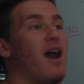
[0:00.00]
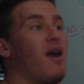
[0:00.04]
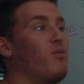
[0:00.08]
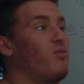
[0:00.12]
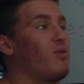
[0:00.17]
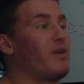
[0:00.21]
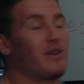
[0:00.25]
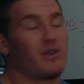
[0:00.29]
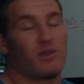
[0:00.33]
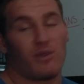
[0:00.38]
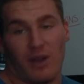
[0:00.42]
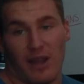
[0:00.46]

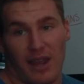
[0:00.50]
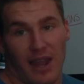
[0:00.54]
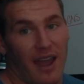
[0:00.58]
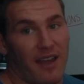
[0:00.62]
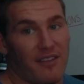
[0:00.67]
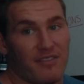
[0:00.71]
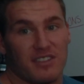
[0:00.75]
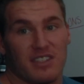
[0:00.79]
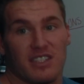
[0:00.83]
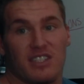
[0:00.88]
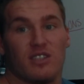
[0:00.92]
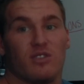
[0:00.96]
When do I
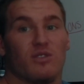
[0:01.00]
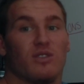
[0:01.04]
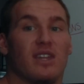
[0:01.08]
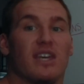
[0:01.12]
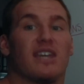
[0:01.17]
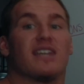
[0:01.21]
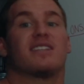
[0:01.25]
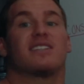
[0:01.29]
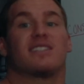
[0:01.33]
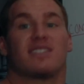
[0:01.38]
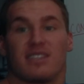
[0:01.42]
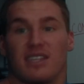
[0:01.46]
have to do
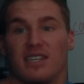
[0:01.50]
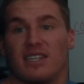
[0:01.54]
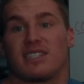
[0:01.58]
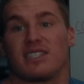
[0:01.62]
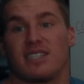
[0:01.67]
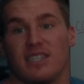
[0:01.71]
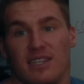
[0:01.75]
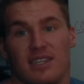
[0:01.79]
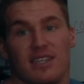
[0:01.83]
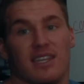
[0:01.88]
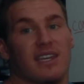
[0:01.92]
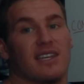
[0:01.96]
this, this,
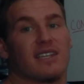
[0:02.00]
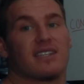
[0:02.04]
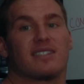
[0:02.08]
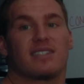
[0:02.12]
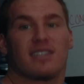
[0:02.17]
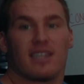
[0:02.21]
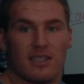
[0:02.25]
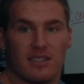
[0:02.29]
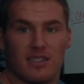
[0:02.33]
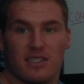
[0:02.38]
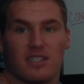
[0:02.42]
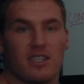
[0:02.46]
and
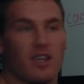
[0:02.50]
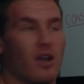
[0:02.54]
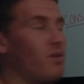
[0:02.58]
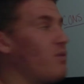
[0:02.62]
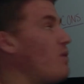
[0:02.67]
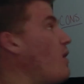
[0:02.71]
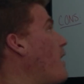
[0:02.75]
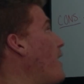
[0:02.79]
this, and so